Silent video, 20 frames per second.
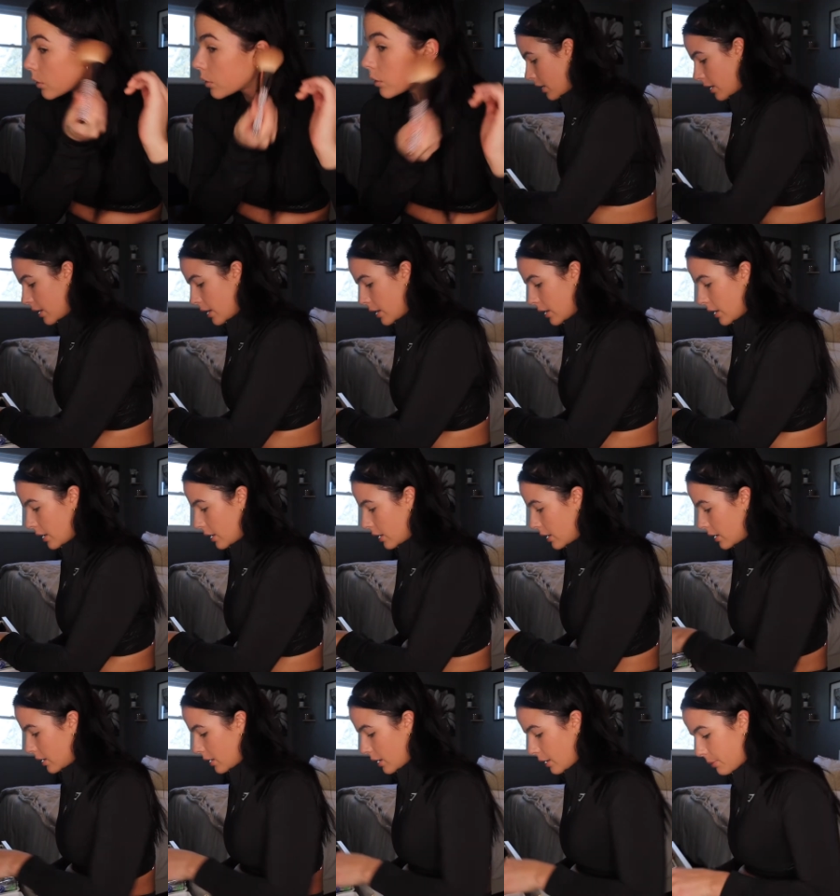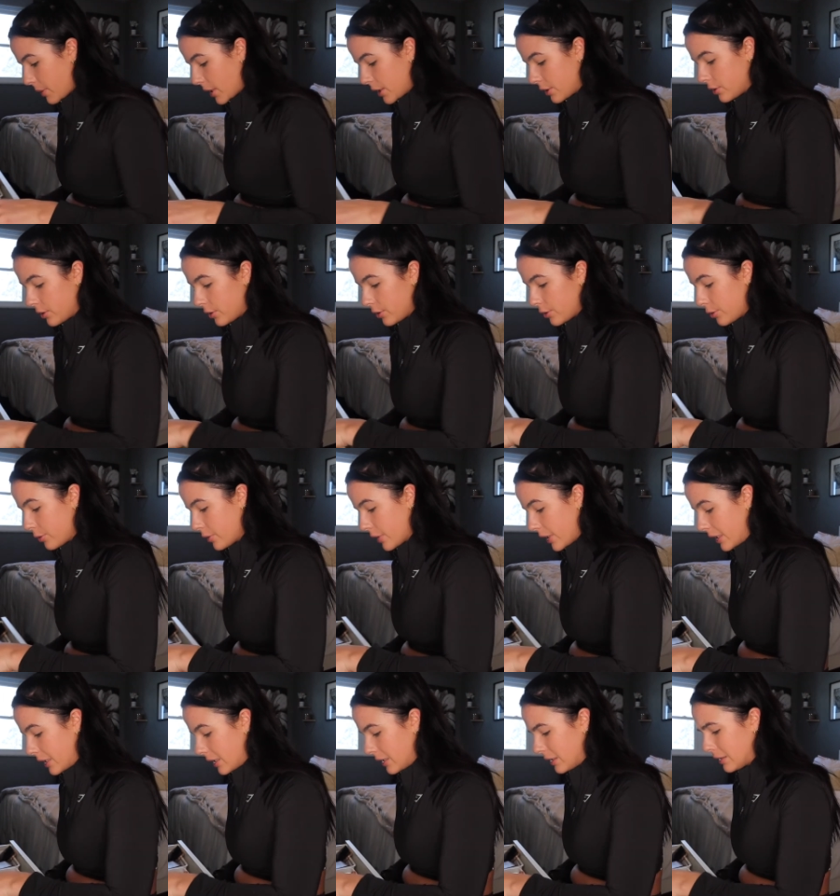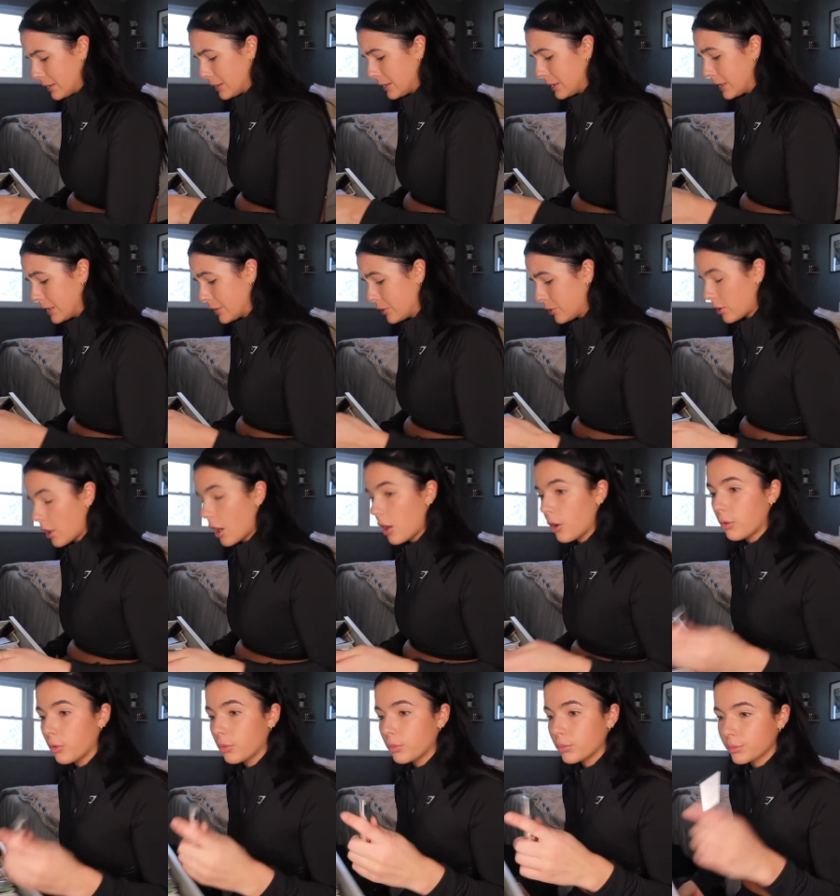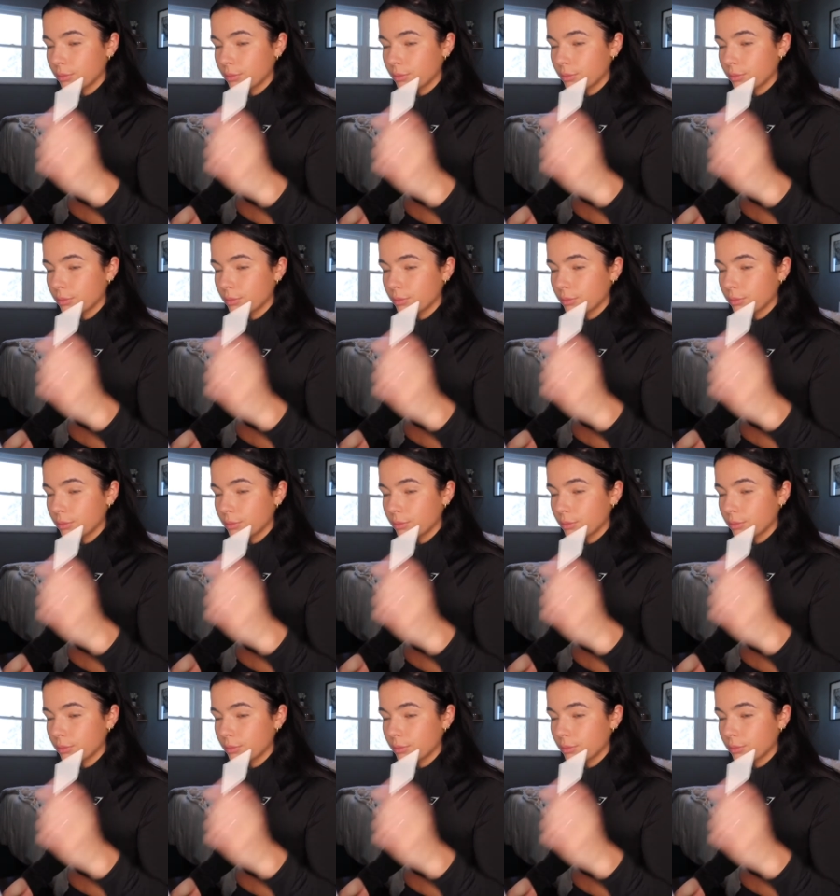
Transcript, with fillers: And then I might do like a little, oh,